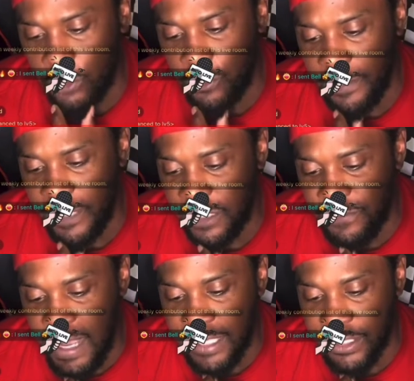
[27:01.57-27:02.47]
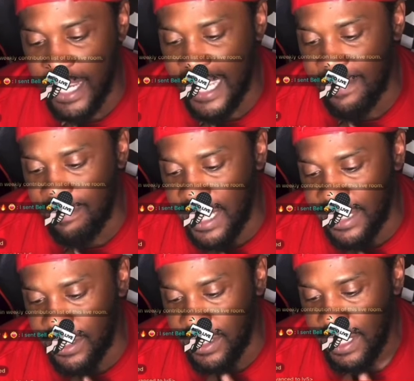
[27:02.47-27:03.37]
from his father and
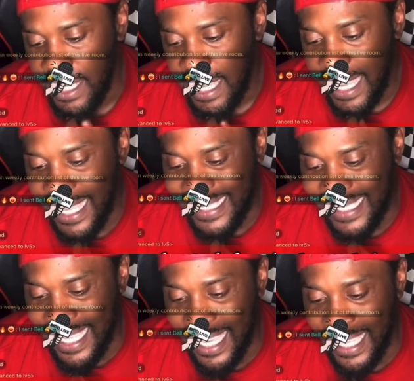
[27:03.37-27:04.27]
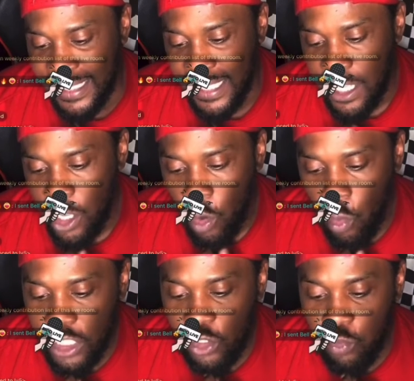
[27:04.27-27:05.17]
mother and says,
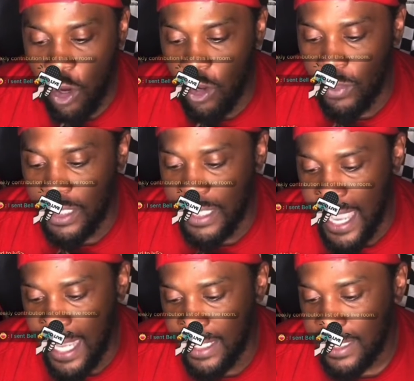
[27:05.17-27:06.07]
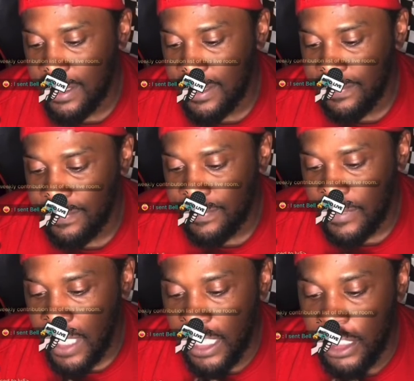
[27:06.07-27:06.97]
what's wrong with that,
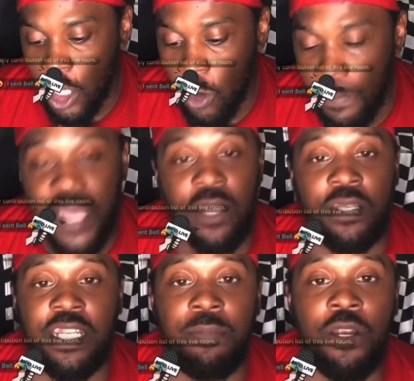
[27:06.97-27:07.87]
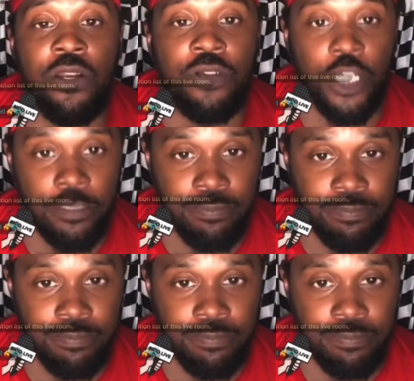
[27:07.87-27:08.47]
is no better than a murderer.